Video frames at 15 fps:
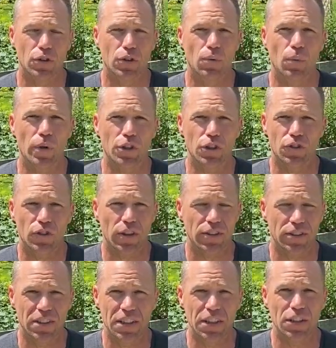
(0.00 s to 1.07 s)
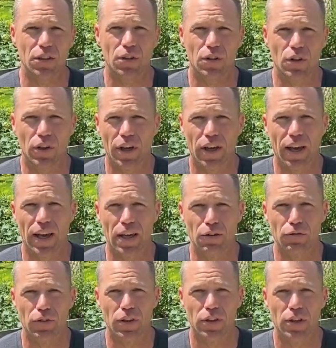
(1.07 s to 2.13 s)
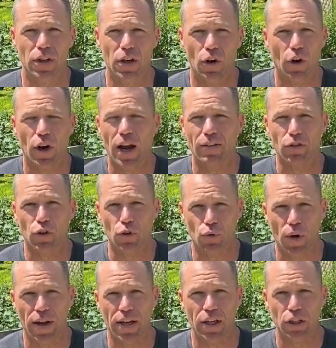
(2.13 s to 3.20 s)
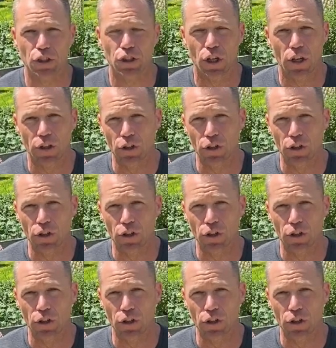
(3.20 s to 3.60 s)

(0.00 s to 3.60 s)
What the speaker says: which is a teal-looking aphid, or kind of grayish,